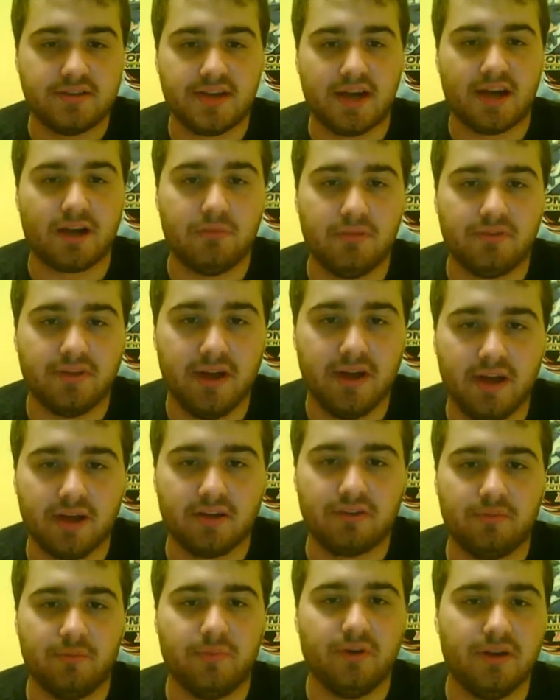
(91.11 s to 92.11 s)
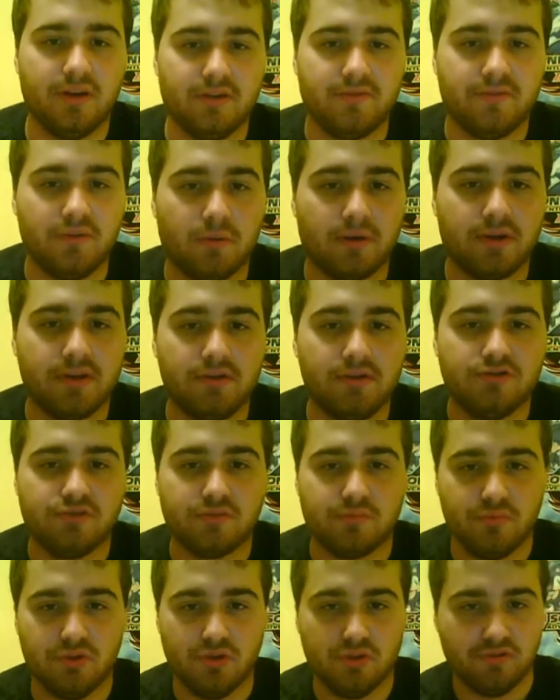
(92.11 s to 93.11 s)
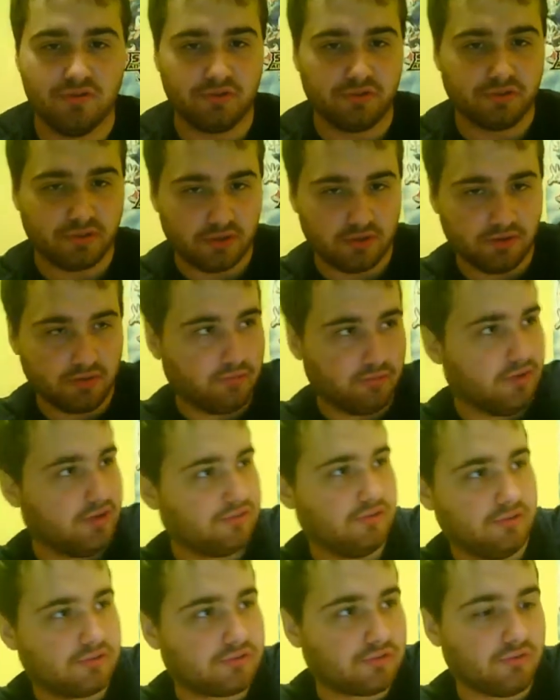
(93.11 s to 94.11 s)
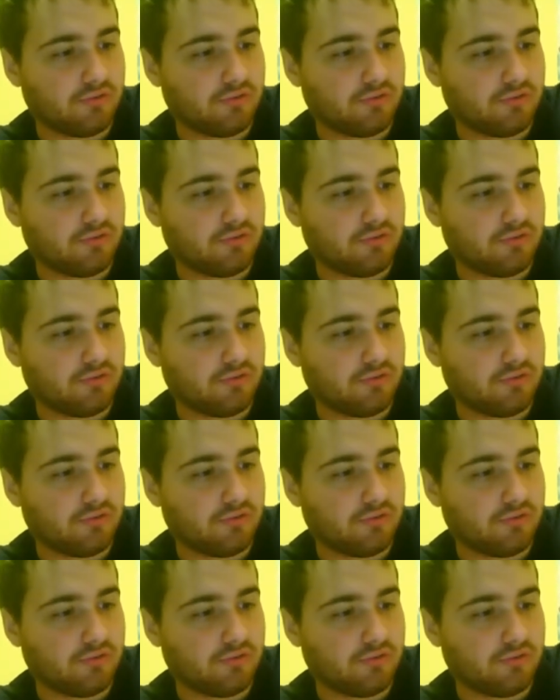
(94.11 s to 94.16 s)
I love the battle system. I love the way it plays.